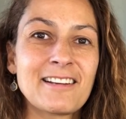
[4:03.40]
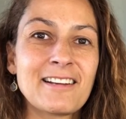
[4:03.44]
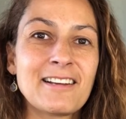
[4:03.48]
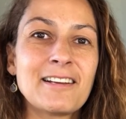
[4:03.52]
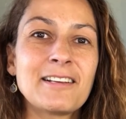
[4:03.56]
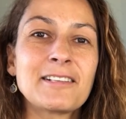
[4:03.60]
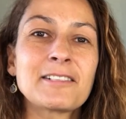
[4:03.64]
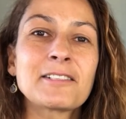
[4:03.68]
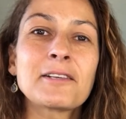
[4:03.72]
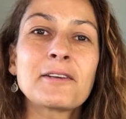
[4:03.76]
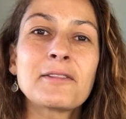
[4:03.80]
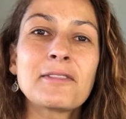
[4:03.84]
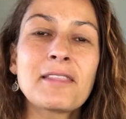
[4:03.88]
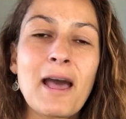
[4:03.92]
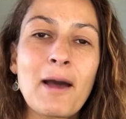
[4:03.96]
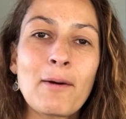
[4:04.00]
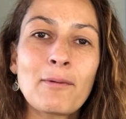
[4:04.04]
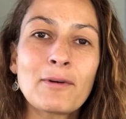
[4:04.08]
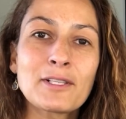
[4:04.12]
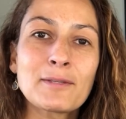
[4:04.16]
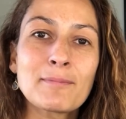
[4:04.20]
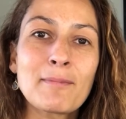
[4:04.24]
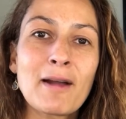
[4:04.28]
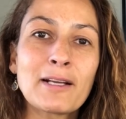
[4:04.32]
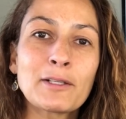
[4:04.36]
So that
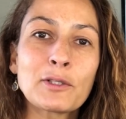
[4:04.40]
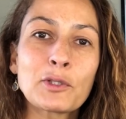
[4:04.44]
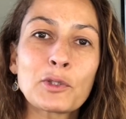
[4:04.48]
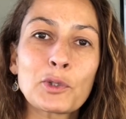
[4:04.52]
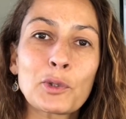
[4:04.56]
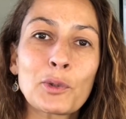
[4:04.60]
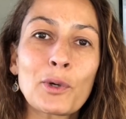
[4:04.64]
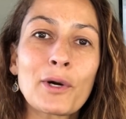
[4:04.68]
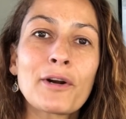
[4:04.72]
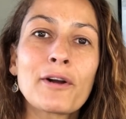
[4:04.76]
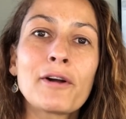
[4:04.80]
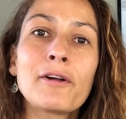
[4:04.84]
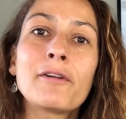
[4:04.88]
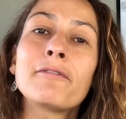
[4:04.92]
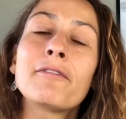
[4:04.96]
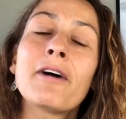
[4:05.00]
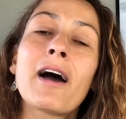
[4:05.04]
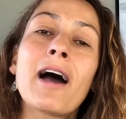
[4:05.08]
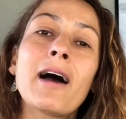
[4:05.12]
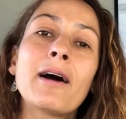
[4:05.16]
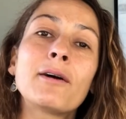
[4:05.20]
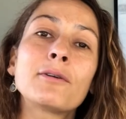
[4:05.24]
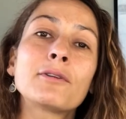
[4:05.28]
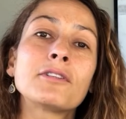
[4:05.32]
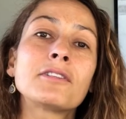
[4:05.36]
was my tutorial of
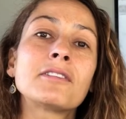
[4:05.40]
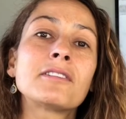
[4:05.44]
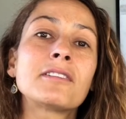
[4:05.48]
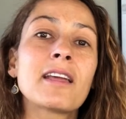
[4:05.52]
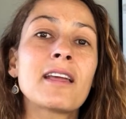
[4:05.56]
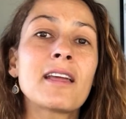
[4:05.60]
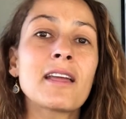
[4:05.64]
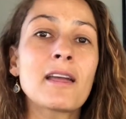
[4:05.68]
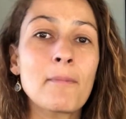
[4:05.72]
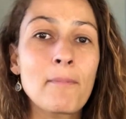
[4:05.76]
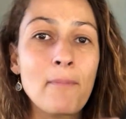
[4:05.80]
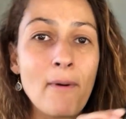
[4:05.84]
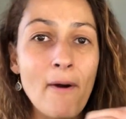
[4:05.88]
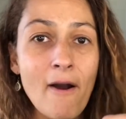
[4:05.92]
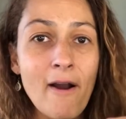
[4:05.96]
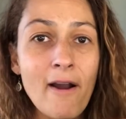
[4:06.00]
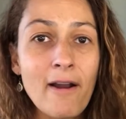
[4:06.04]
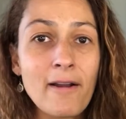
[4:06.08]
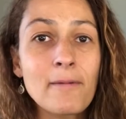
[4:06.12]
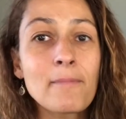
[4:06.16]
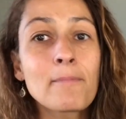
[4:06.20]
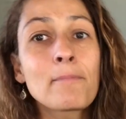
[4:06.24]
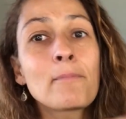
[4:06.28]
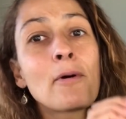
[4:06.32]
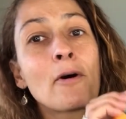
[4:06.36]
how to take
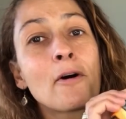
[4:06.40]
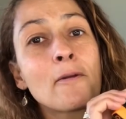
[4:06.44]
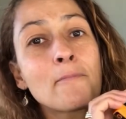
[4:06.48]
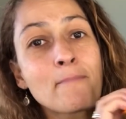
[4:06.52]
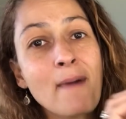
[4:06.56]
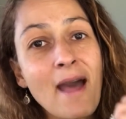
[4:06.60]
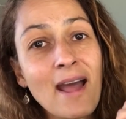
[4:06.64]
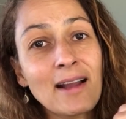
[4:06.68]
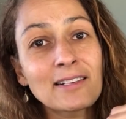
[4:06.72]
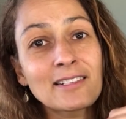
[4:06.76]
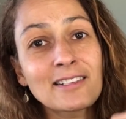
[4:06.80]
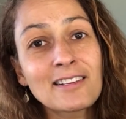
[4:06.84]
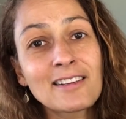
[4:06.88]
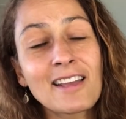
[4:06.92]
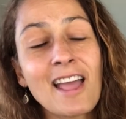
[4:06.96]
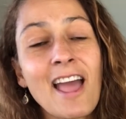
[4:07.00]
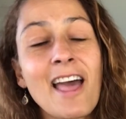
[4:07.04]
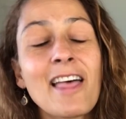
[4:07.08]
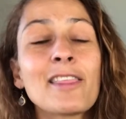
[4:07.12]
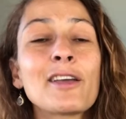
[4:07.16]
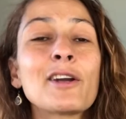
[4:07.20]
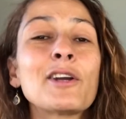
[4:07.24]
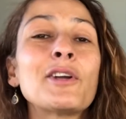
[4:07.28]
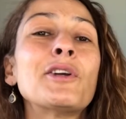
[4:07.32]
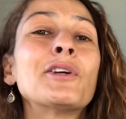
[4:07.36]
apart, put back
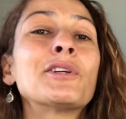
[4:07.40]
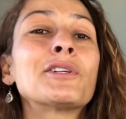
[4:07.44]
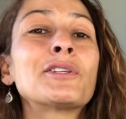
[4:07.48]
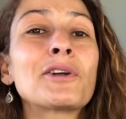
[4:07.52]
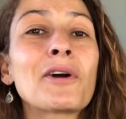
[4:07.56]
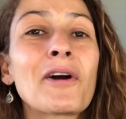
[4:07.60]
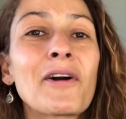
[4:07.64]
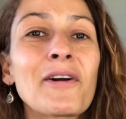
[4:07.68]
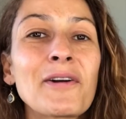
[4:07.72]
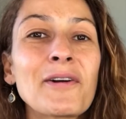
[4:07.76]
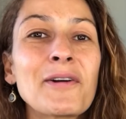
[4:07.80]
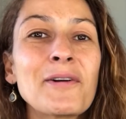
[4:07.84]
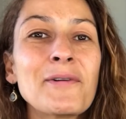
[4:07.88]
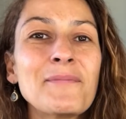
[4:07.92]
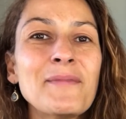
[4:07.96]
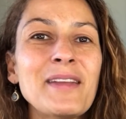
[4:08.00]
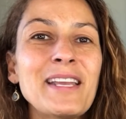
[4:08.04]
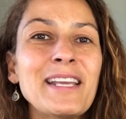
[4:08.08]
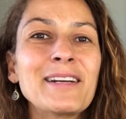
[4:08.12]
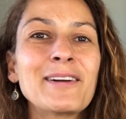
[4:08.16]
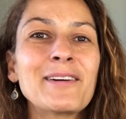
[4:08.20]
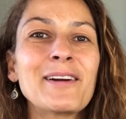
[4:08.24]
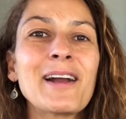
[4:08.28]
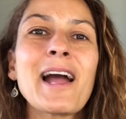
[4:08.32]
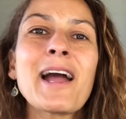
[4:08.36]
together your Dario
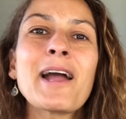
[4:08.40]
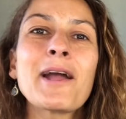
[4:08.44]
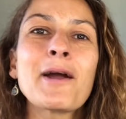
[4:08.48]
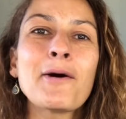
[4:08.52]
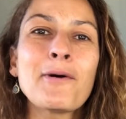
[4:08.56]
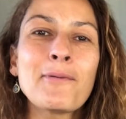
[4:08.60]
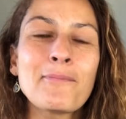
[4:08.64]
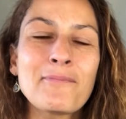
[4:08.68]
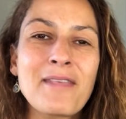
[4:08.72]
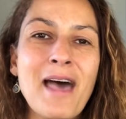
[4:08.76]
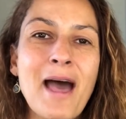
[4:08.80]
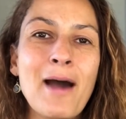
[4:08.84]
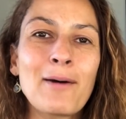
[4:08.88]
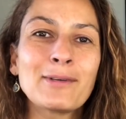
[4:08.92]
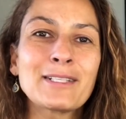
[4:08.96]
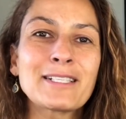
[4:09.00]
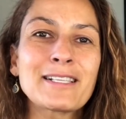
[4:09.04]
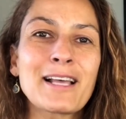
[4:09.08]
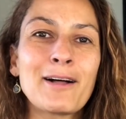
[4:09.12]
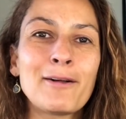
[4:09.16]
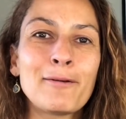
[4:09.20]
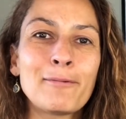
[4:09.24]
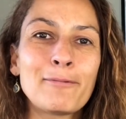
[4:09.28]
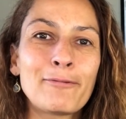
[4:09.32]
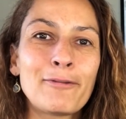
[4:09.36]
meter. I hope that was
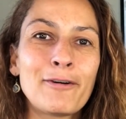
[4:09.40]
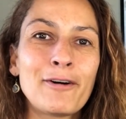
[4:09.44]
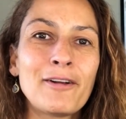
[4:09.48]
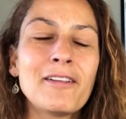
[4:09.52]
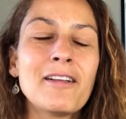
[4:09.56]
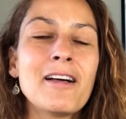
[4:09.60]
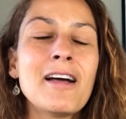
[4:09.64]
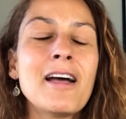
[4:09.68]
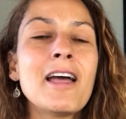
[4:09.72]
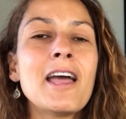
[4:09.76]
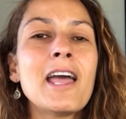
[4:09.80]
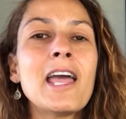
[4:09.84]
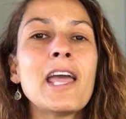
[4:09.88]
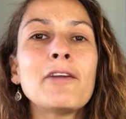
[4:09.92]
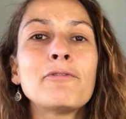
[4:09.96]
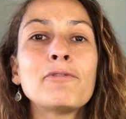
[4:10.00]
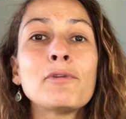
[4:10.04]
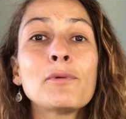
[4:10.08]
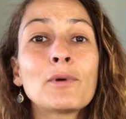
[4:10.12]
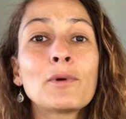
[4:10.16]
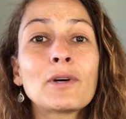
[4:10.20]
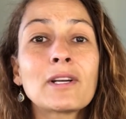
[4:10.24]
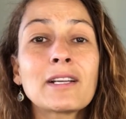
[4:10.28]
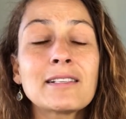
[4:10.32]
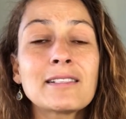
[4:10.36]
helpful. If
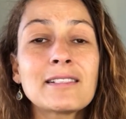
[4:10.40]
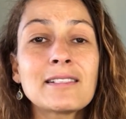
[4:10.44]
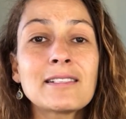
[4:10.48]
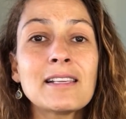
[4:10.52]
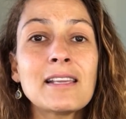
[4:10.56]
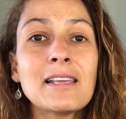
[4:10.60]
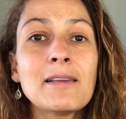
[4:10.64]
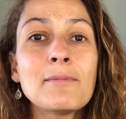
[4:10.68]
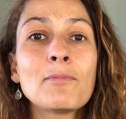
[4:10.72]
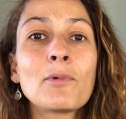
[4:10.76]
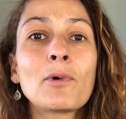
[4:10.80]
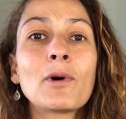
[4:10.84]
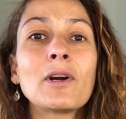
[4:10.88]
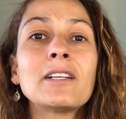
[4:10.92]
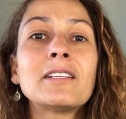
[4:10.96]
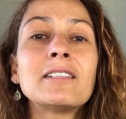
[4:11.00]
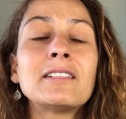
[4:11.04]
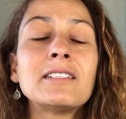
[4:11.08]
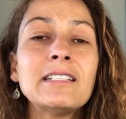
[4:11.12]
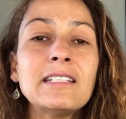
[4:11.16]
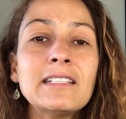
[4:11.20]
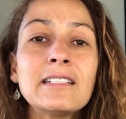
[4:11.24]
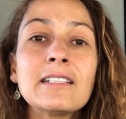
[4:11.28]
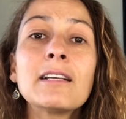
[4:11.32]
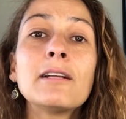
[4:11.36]
you wanna see more
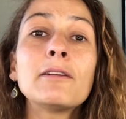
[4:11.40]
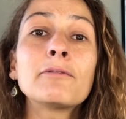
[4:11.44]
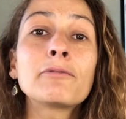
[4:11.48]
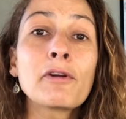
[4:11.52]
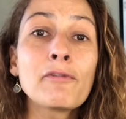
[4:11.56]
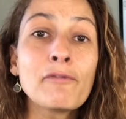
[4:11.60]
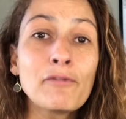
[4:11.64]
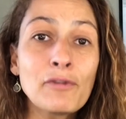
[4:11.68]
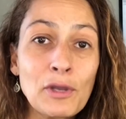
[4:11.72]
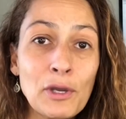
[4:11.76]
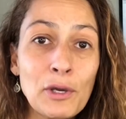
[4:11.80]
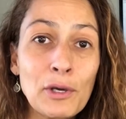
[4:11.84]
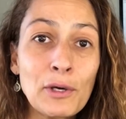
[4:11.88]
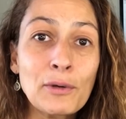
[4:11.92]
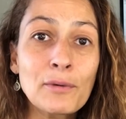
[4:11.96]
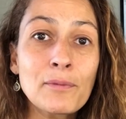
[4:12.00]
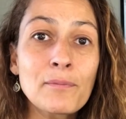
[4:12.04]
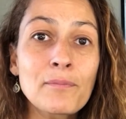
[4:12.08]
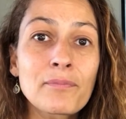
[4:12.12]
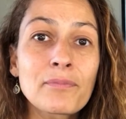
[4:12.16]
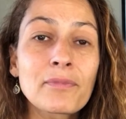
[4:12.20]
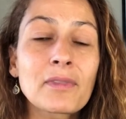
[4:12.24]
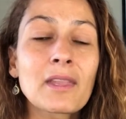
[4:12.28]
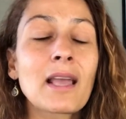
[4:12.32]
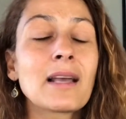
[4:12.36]
detailed review,
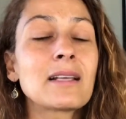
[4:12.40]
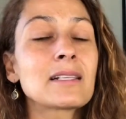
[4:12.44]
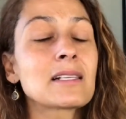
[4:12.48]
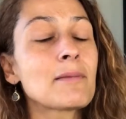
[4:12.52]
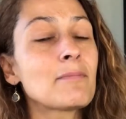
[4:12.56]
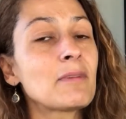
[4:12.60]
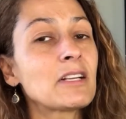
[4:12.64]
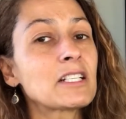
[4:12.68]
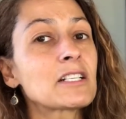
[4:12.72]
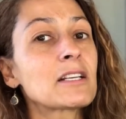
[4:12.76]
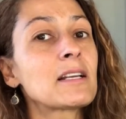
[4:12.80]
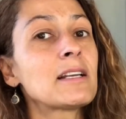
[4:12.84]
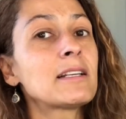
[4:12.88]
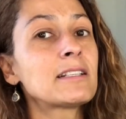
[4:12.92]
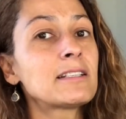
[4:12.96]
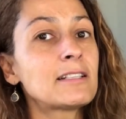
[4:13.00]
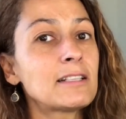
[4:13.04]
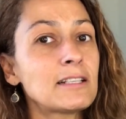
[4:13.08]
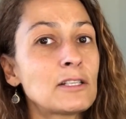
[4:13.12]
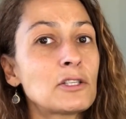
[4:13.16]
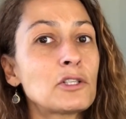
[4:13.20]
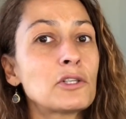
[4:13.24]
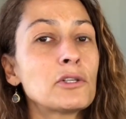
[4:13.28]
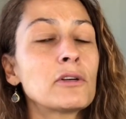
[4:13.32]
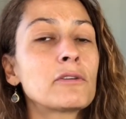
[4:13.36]
as I mentioned, I
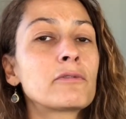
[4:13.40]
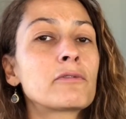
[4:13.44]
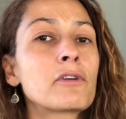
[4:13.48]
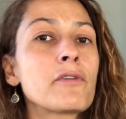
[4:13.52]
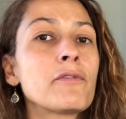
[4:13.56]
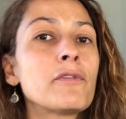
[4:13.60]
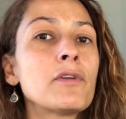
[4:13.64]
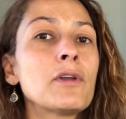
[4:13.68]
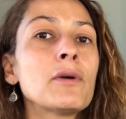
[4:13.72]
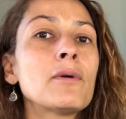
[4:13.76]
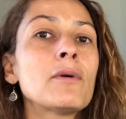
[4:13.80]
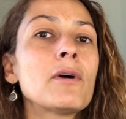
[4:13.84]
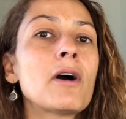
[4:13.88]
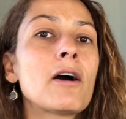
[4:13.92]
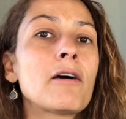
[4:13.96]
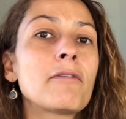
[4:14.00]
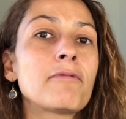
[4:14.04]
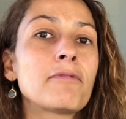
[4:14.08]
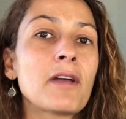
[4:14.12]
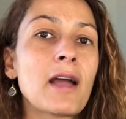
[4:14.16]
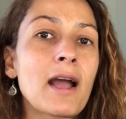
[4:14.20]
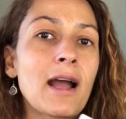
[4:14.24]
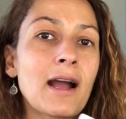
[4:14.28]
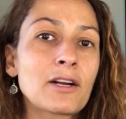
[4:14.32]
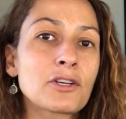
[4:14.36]
did do a review of
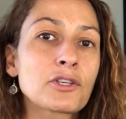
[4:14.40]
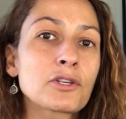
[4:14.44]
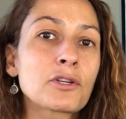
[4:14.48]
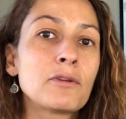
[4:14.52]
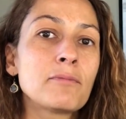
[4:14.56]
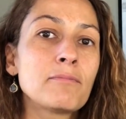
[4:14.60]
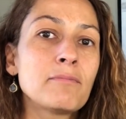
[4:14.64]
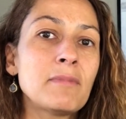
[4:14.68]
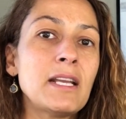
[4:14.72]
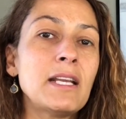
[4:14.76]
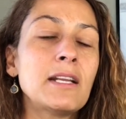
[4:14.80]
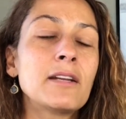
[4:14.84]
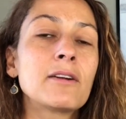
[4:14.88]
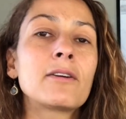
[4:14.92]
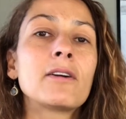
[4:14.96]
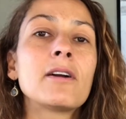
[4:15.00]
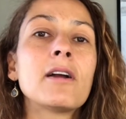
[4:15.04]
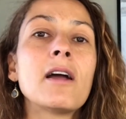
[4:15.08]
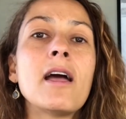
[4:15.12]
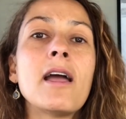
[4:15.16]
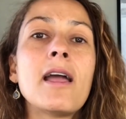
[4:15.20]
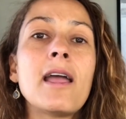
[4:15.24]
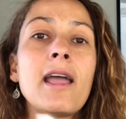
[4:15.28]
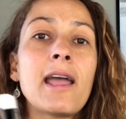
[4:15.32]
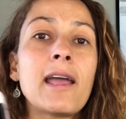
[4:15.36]
the actual meter
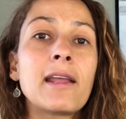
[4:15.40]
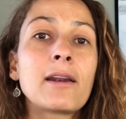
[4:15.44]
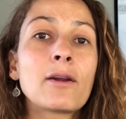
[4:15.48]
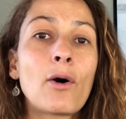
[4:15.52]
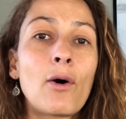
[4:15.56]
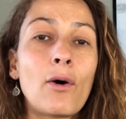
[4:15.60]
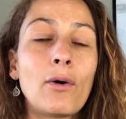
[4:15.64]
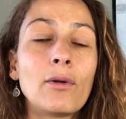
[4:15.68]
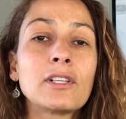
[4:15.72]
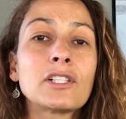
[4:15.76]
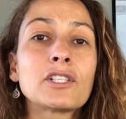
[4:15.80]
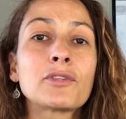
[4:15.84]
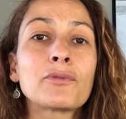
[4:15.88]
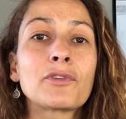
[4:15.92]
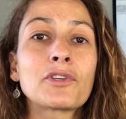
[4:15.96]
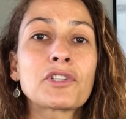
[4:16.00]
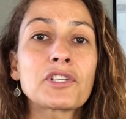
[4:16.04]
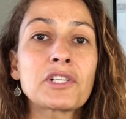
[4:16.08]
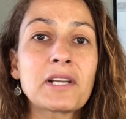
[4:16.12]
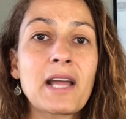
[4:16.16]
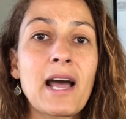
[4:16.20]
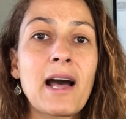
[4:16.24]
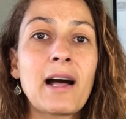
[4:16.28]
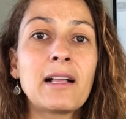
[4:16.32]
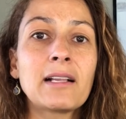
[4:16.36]
and all its
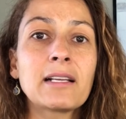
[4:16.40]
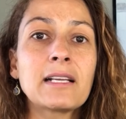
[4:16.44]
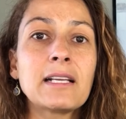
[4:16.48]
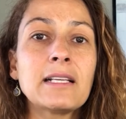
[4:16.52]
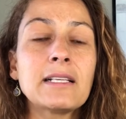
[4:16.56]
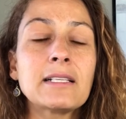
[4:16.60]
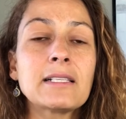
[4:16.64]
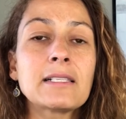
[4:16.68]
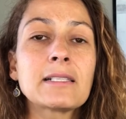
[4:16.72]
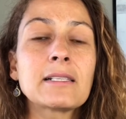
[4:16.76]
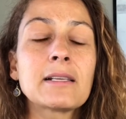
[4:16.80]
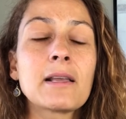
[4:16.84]
functionalities.